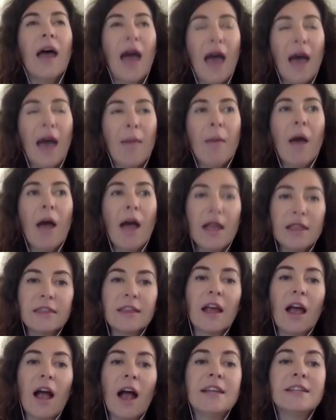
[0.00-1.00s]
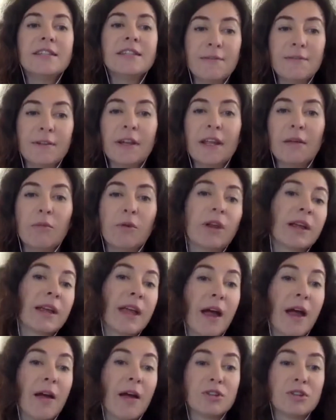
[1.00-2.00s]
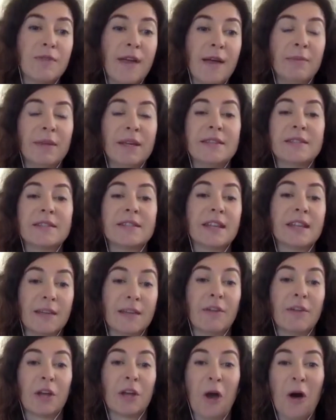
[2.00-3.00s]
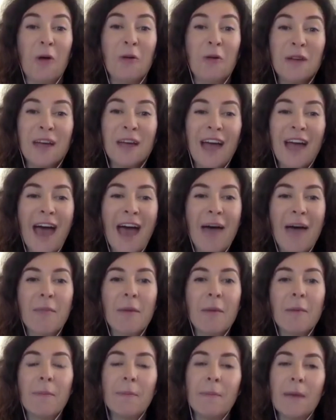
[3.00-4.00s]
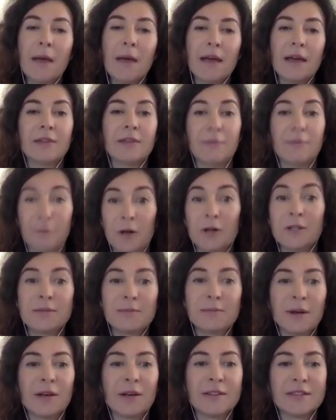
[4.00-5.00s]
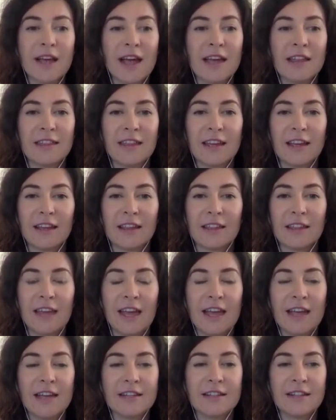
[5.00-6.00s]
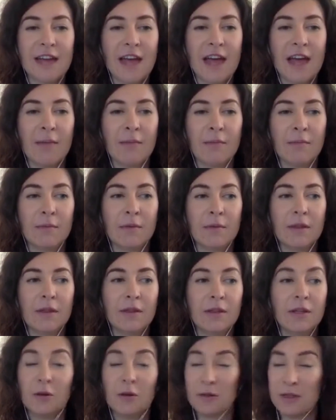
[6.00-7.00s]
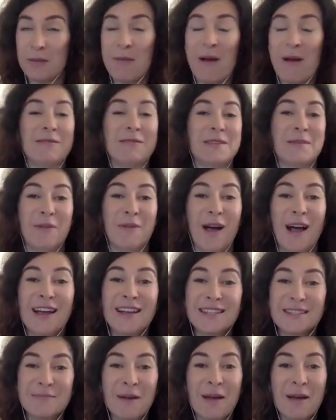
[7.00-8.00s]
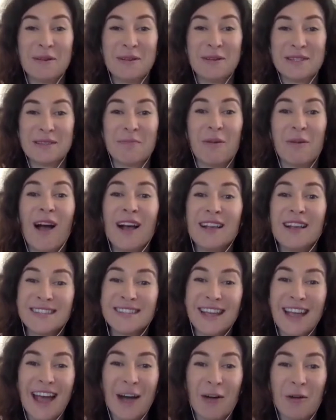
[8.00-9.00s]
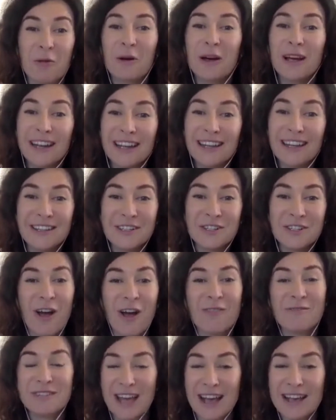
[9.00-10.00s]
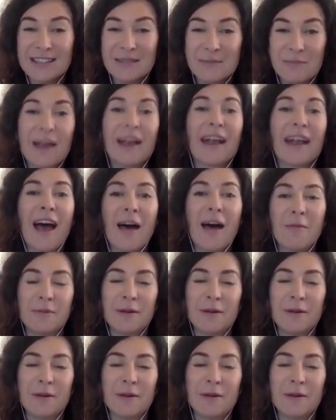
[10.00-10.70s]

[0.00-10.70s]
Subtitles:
I think I definitely would encourage families to give it a go first, because I think that they might be surprised at how quickly their child does pick up